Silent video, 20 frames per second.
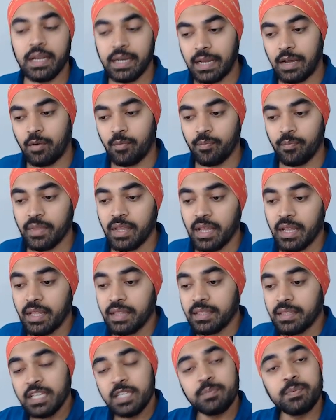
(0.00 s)
Now,
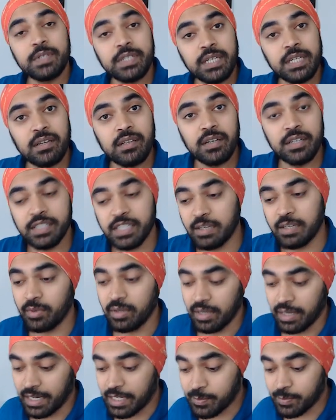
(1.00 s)
this particular
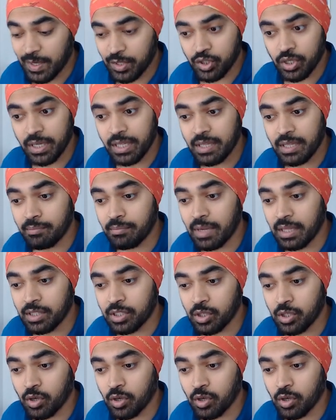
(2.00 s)
table, and especially the month